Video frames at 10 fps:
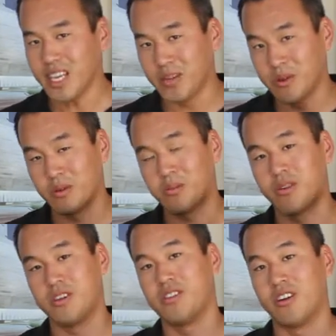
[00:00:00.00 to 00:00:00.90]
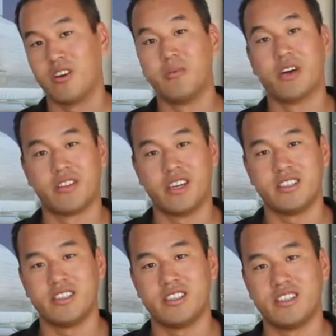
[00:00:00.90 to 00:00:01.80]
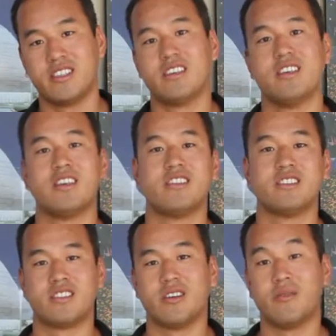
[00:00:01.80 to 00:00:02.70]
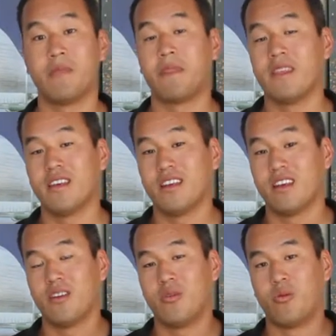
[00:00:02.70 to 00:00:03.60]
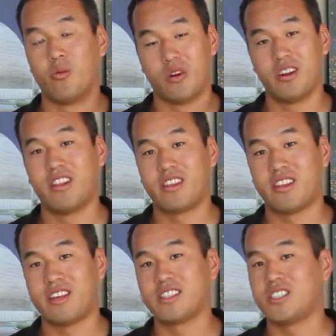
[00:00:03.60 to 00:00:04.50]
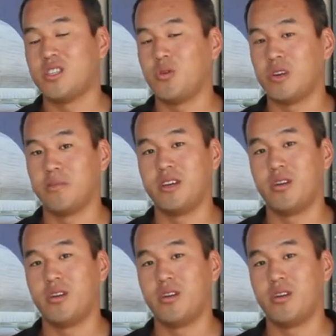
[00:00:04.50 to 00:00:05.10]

and we report it to the home health agency. So one of the things that you want to be